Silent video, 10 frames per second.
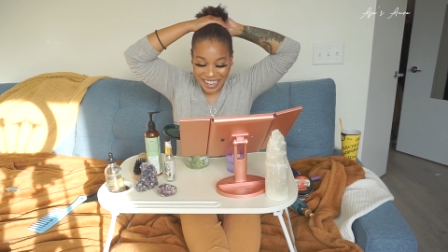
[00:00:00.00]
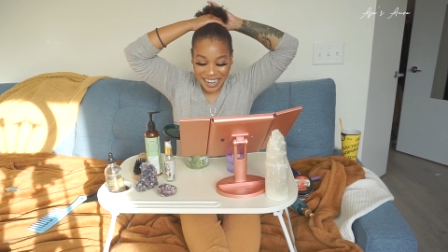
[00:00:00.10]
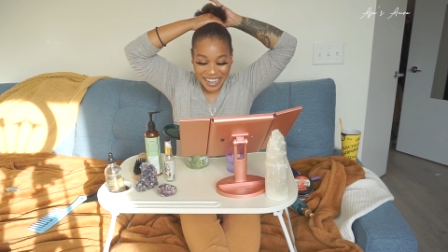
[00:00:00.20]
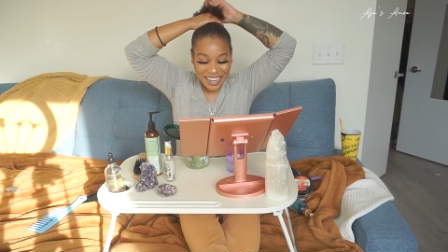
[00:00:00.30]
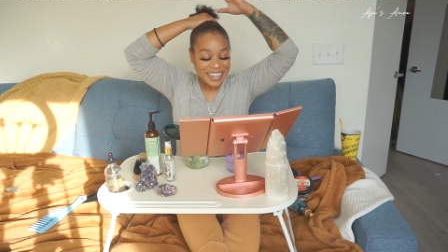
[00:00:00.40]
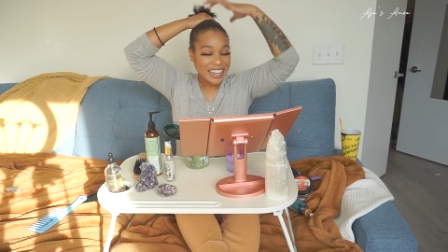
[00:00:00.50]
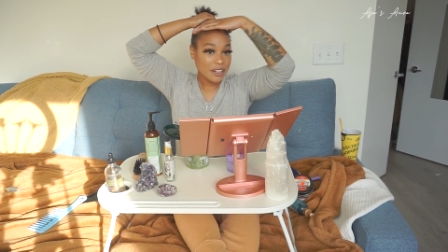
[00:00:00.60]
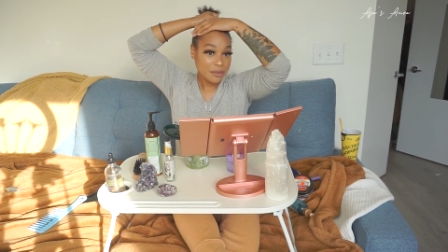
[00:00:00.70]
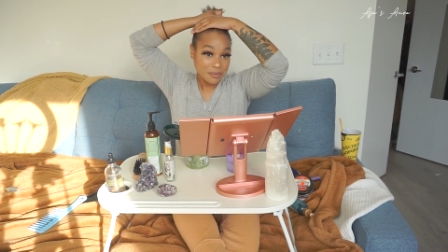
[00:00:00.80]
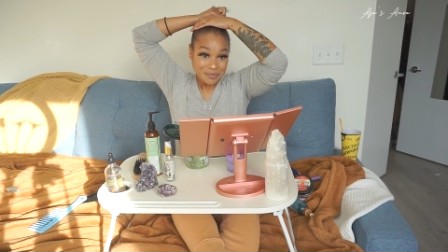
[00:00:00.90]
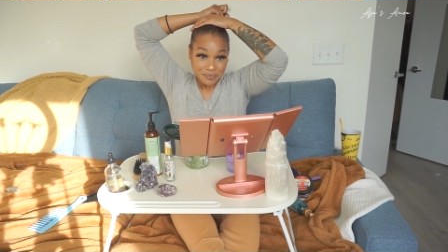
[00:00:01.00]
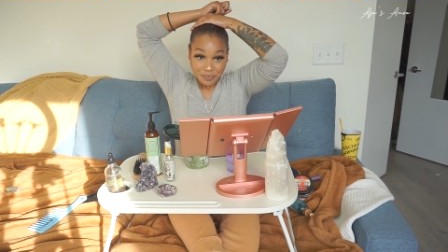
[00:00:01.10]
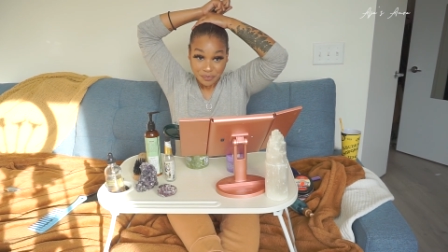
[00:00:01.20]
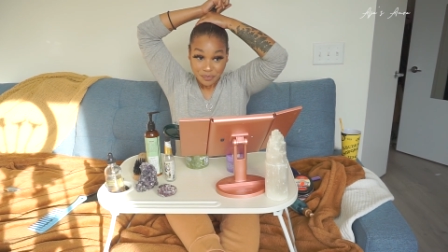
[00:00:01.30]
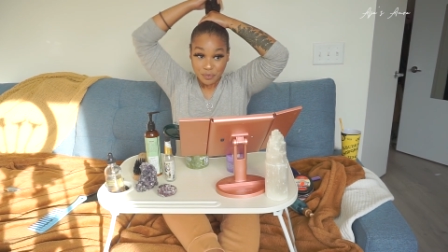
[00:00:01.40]
I am
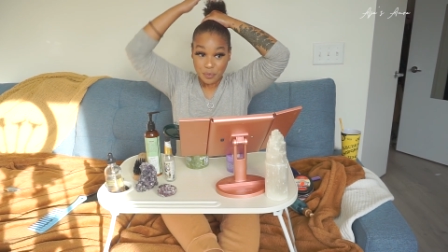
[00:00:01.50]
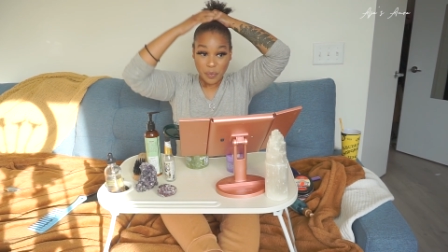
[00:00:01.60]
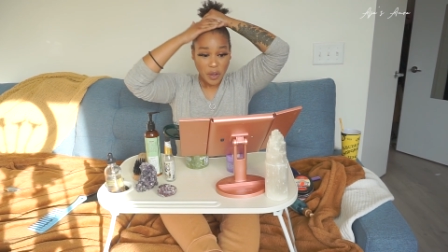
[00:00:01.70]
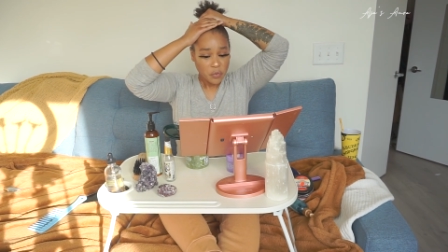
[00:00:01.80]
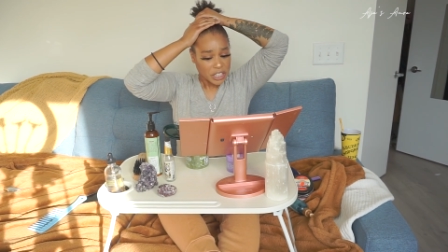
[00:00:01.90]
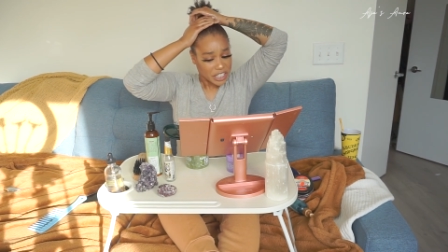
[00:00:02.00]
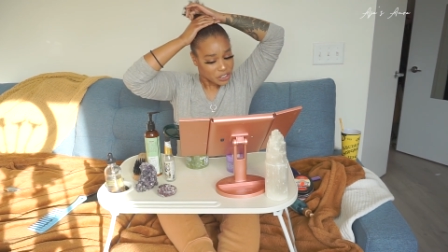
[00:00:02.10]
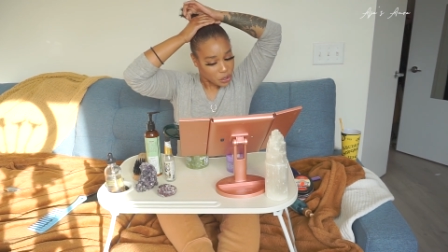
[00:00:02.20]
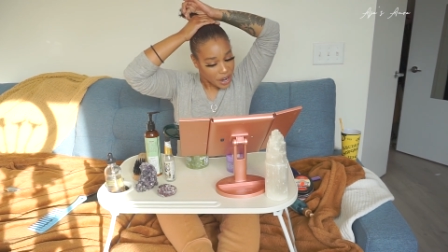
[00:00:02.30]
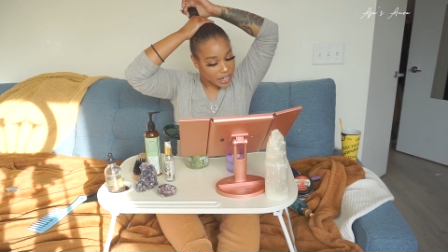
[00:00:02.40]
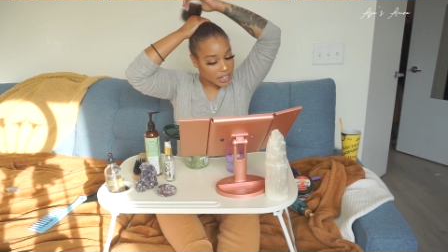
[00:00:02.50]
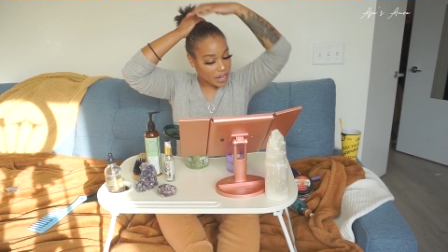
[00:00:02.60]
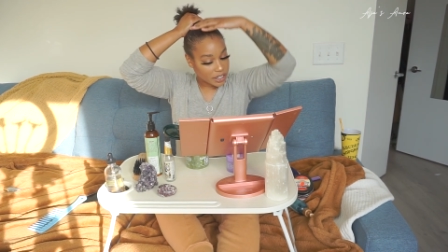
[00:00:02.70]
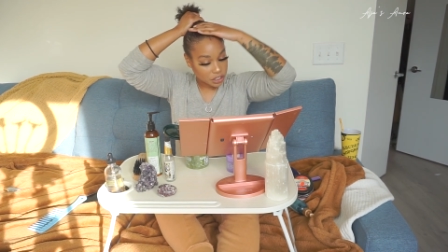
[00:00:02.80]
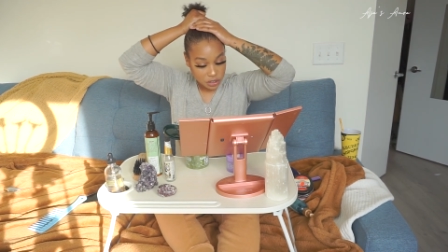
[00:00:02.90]
really enjoying it
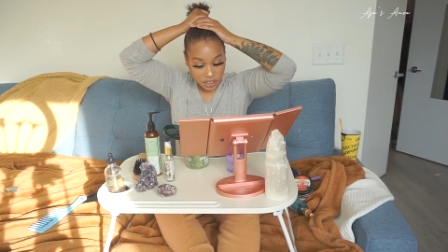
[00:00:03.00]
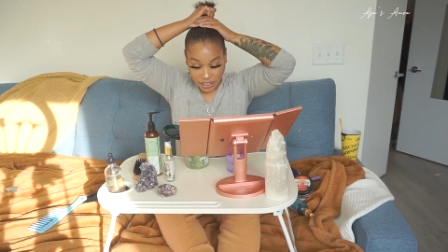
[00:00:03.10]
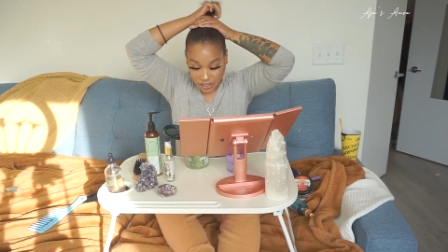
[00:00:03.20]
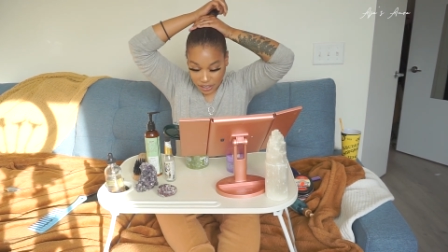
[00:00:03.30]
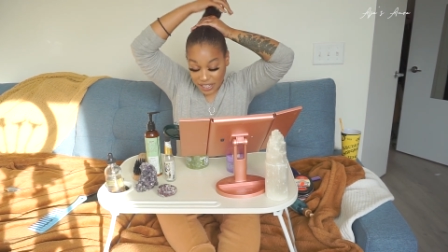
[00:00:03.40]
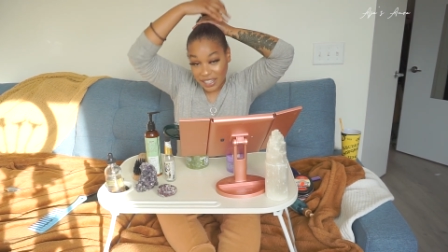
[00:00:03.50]
actually.